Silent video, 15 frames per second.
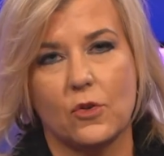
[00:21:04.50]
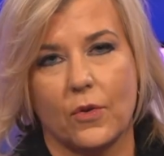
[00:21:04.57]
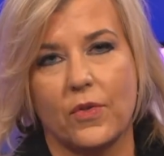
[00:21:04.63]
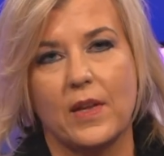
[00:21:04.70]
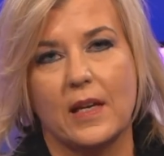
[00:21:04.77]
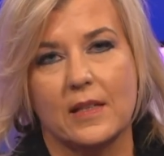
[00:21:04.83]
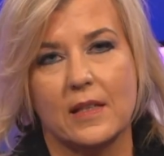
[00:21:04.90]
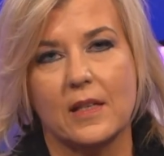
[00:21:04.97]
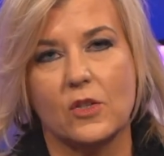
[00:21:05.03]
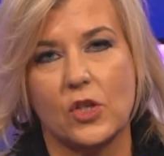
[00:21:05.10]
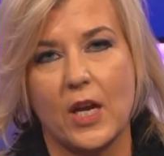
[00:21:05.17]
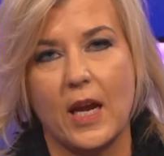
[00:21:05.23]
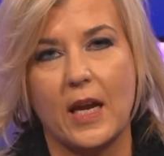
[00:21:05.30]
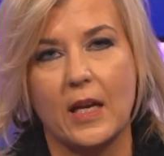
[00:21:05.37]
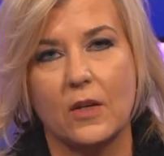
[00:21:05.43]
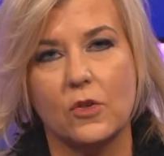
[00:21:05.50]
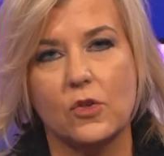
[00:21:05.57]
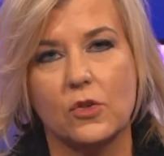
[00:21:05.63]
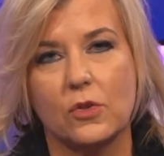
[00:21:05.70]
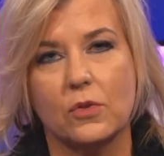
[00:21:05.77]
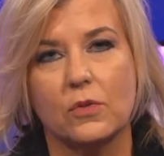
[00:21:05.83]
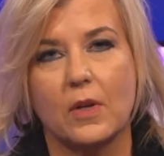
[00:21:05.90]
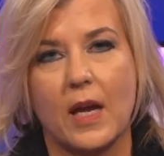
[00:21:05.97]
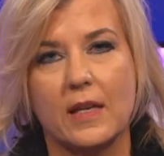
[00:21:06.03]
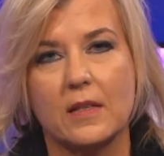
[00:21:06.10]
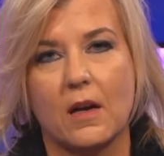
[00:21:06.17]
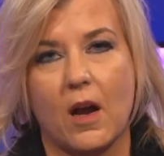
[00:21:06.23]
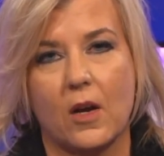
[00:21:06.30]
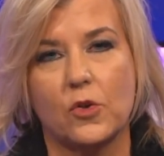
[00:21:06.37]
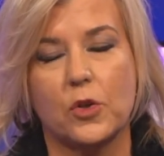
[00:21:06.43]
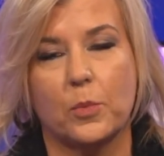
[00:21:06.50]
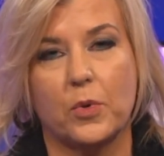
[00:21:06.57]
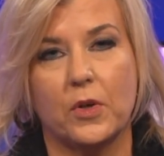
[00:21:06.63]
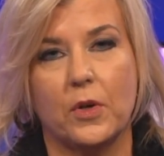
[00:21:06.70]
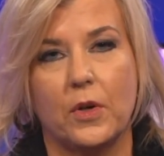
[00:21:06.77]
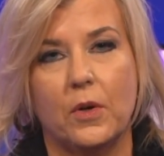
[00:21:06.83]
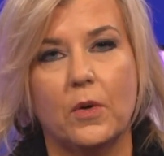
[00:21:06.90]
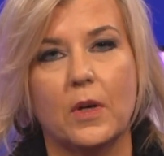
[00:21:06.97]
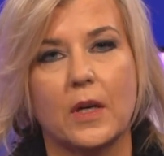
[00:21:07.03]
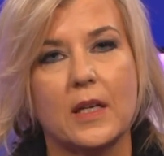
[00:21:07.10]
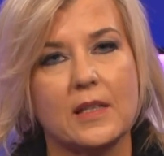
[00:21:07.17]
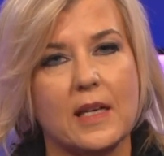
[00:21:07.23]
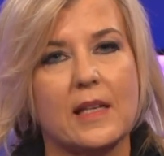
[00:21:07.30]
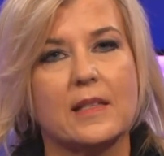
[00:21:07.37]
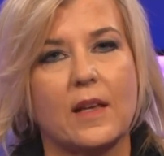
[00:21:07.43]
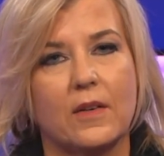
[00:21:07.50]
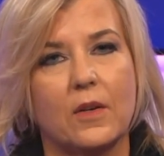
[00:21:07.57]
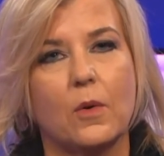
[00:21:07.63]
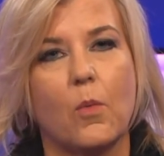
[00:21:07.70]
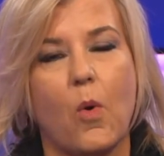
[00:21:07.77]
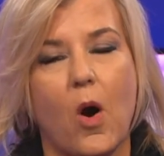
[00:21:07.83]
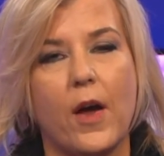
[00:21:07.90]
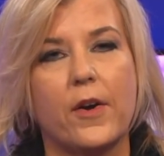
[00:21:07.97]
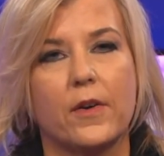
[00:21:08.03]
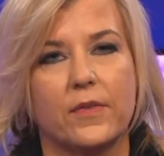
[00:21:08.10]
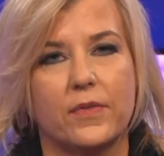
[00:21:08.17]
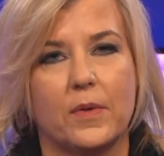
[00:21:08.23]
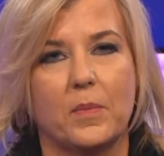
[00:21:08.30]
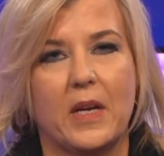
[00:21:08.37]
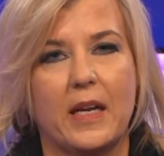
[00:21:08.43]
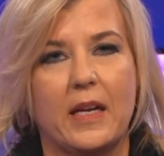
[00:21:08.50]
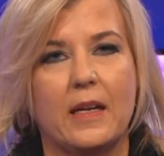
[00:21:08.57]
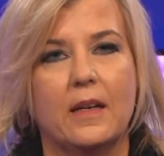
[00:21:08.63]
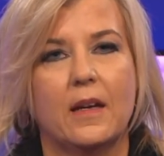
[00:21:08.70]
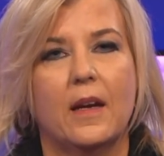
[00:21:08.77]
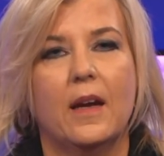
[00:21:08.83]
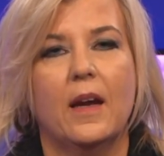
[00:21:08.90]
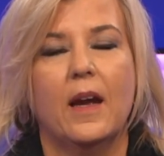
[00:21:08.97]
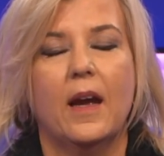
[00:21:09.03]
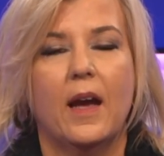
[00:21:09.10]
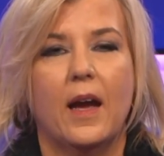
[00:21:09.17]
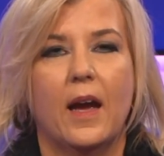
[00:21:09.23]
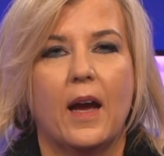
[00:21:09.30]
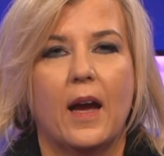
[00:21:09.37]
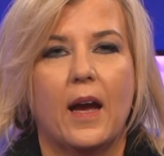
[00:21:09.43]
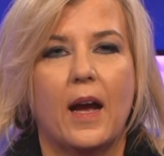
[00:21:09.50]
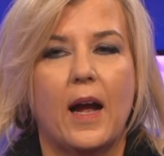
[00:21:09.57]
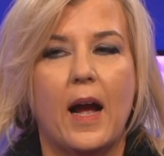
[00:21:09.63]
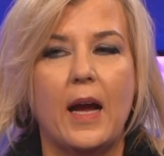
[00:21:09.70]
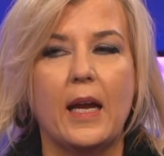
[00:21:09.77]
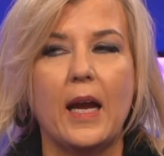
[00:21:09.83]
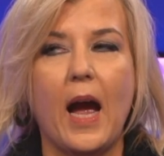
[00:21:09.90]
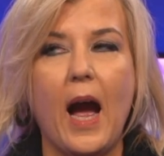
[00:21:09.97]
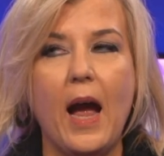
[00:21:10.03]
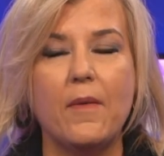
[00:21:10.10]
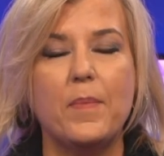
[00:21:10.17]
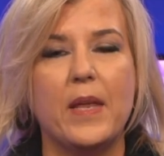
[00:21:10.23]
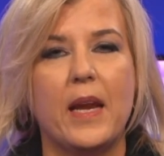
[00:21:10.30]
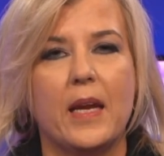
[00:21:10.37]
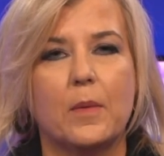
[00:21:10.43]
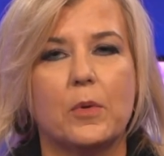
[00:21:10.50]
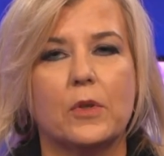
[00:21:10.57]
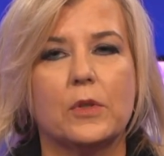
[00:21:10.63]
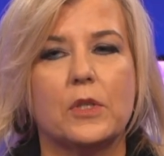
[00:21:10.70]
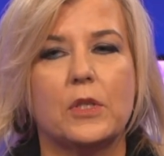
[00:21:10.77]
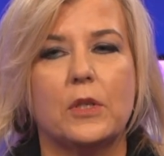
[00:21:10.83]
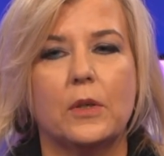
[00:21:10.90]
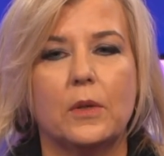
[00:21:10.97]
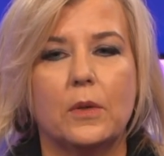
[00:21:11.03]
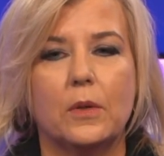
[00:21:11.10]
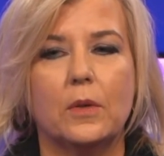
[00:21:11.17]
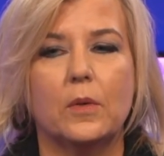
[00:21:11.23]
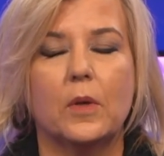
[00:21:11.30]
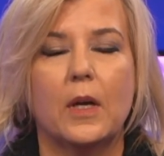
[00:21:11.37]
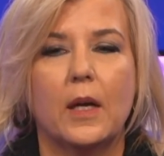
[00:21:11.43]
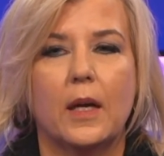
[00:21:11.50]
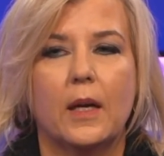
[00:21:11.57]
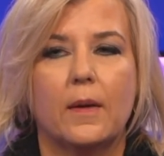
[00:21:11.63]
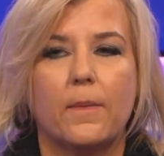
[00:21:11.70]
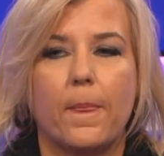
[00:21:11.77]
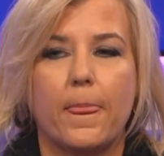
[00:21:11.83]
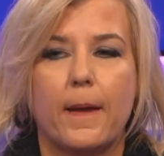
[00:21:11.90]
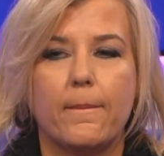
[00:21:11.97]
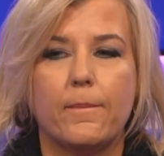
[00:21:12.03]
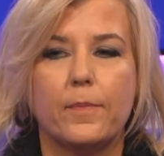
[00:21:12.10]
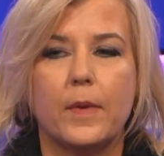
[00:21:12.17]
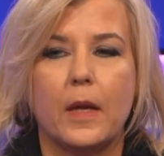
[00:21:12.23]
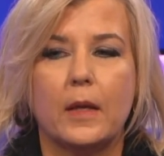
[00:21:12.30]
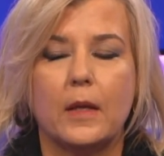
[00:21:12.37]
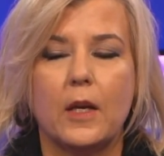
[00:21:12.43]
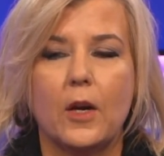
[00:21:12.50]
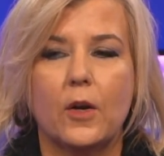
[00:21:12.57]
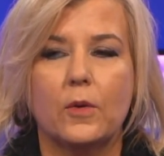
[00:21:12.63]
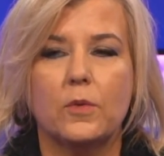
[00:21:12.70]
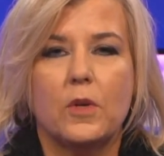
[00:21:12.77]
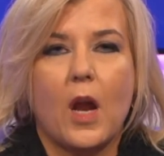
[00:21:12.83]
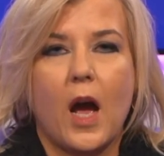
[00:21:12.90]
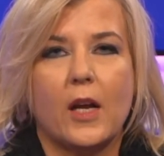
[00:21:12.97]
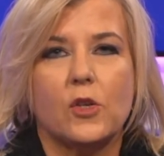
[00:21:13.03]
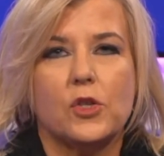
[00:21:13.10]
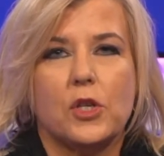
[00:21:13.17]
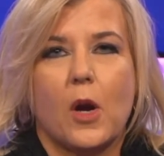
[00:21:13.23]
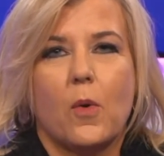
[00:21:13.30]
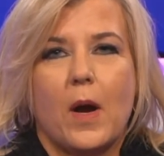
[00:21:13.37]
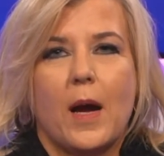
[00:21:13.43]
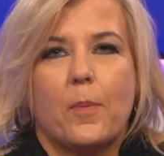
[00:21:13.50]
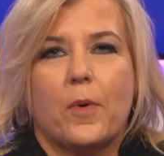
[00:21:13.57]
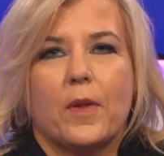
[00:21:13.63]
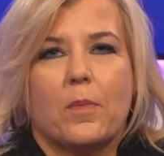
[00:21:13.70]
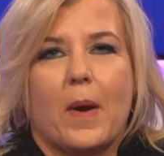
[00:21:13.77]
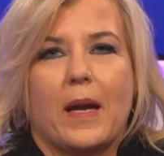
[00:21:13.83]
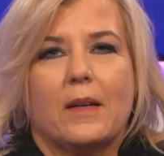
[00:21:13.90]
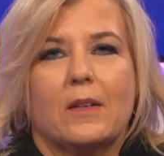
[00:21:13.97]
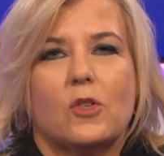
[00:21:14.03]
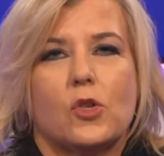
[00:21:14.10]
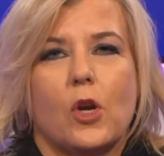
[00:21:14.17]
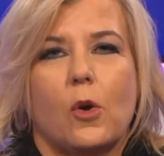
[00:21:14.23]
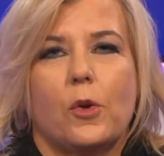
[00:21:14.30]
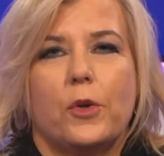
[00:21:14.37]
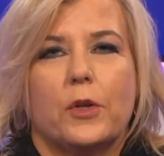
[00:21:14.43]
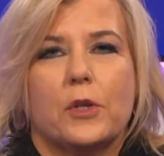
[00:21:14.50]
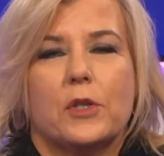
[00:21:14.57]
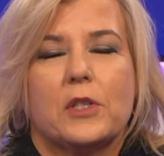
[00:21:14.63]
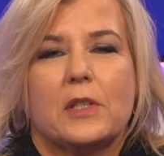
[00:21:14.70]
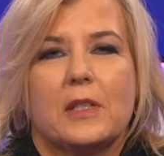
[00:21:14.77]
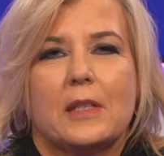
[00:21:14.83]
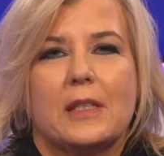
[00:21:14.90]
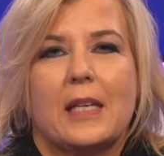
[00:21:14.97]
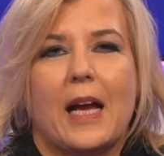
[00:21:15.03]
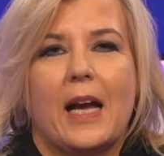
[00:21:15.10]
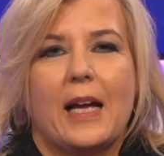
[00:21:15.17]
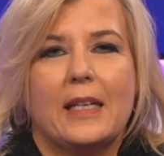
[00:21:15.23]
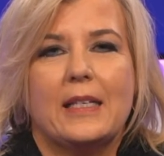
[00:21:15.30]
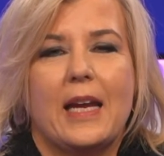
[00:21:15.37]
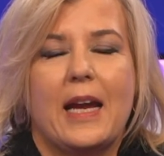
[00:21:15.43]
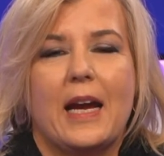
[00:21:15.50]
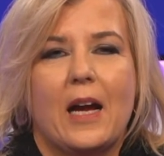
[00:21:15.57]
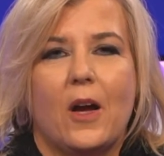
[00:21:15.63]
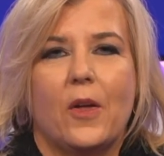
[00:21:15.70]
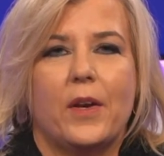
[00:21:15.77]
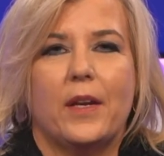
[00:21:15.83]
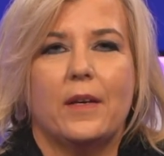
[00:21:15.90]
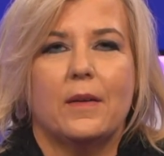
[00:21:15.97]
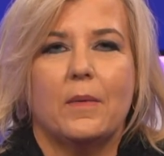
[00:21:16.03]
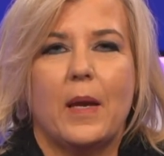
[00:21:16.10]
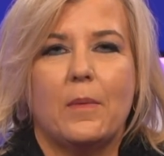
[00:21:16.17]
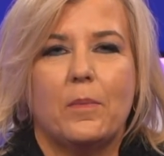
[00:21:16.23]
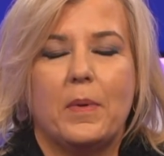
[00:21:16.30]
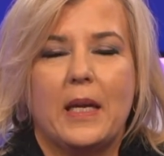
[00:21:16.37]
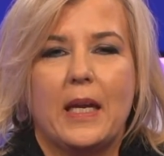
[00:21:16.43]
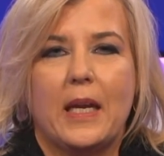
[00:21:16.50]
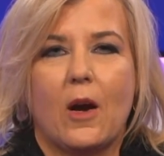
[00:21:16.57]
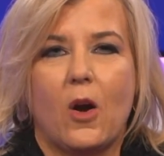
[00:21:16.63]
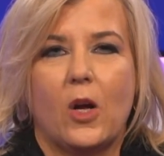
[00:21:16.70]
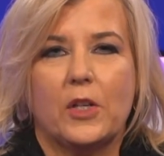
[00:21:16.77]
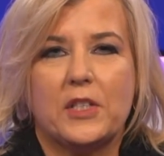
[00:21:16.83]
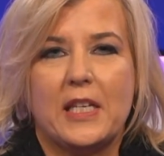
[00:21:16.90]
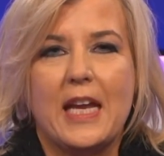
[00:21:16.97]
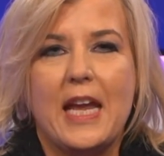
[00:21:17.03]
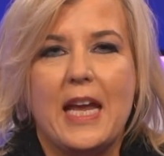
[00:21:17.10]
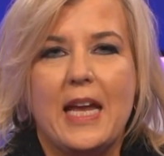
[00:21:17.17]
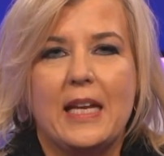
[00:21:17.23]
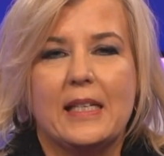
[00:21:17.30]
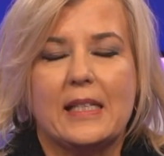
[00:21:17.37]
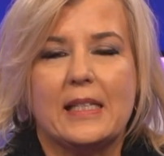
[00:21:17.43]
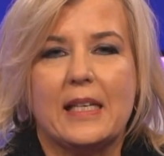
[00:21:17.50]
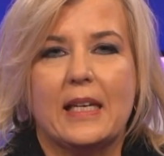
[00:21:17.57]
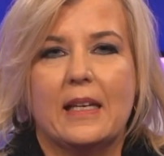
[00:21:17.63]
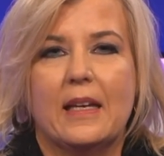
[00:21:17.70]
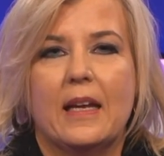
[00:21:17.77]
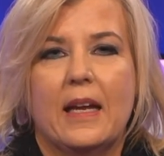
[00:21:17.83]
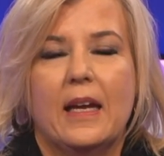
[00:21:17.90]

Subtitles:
or things that change as an entrepreneur, because that's a new water for me, I've been able to, not show up with my shoulders tied down and be all tense and